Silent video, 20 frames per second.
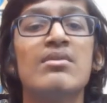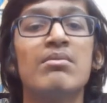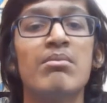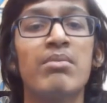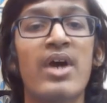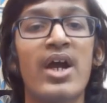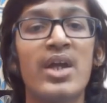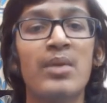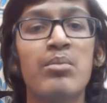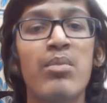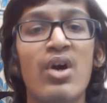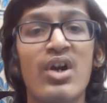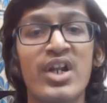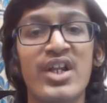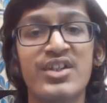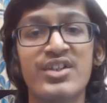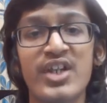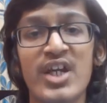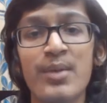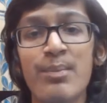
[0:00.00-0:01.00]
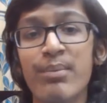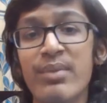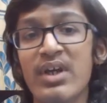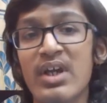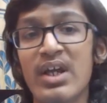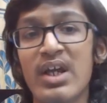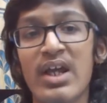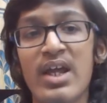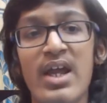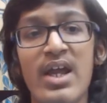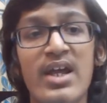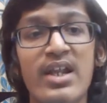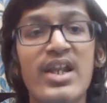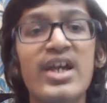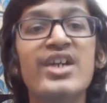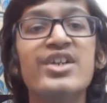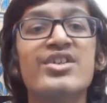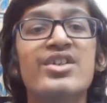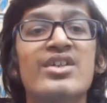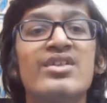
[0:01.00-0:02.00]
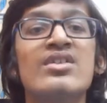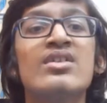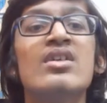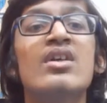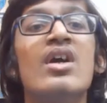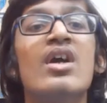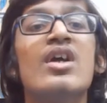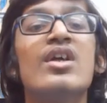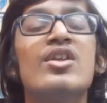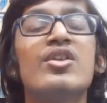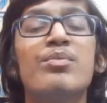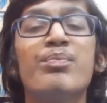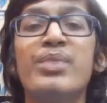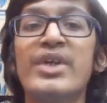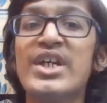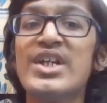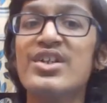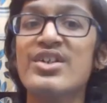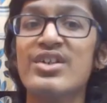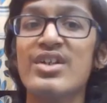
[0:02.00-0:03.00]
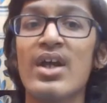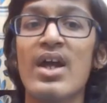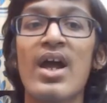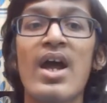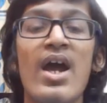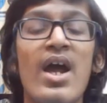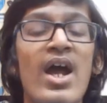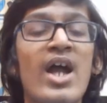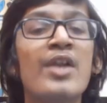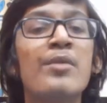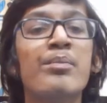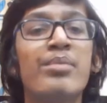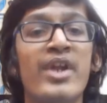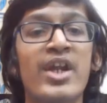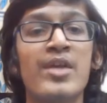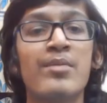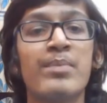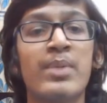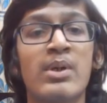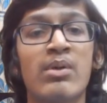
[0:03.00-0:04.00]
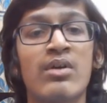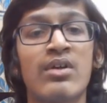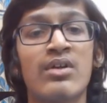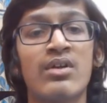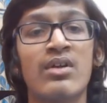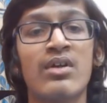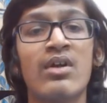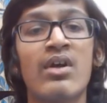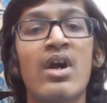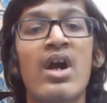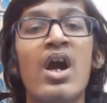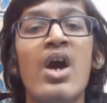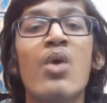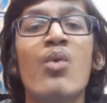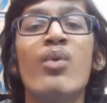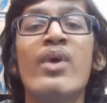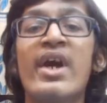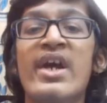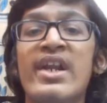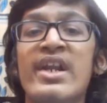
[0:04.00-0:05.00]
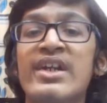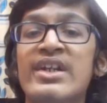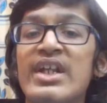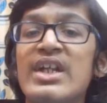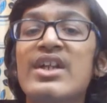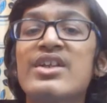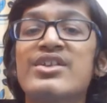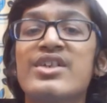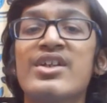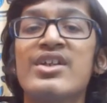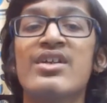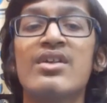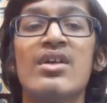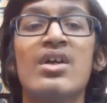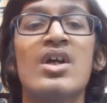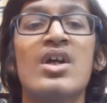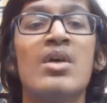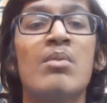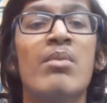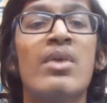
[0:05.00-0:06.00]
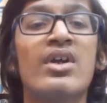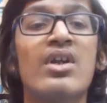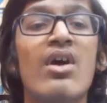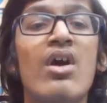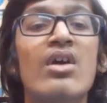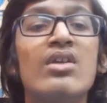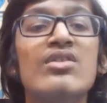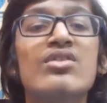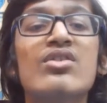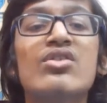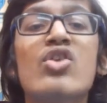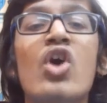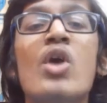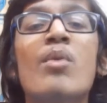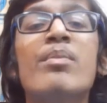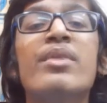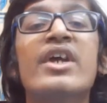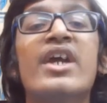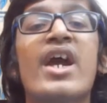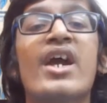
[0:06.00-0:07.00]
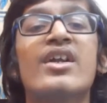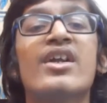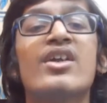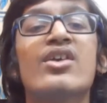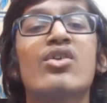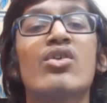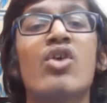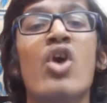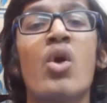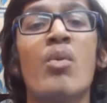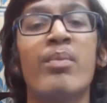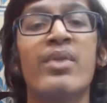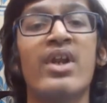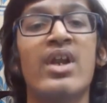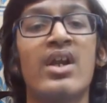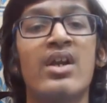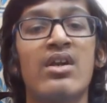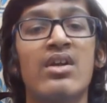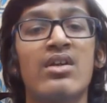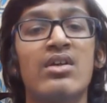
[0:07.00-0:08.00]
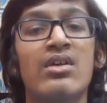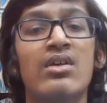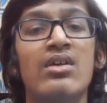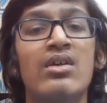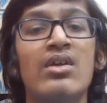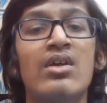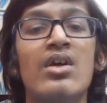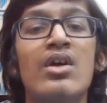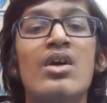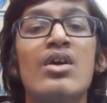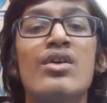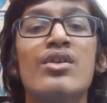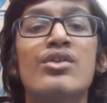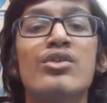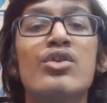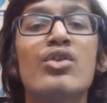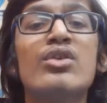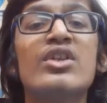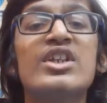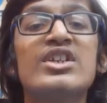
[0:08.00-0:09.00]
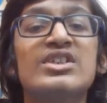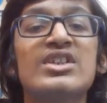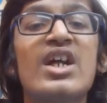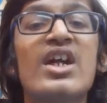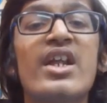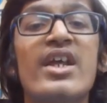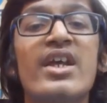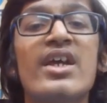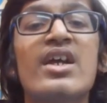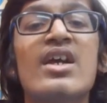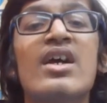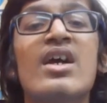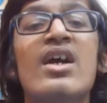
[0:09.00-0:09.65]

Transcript: by body shape, erection, speech, and brain power. We are intelligent but also complicated to comprehend. Through this study,